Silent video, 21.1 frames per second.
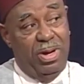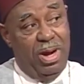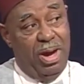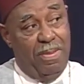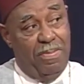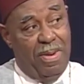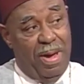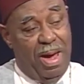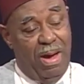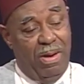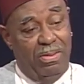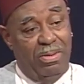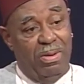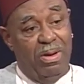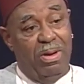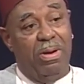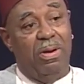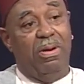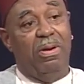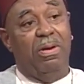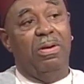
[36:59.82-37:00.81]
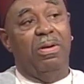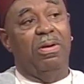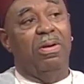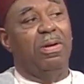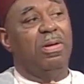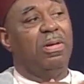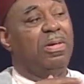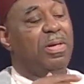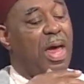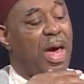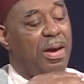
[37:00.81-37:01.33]
We're about,
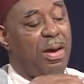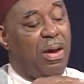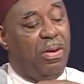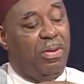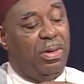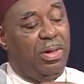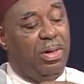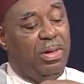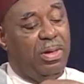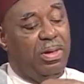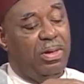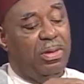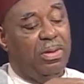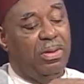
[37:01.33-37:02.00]
not only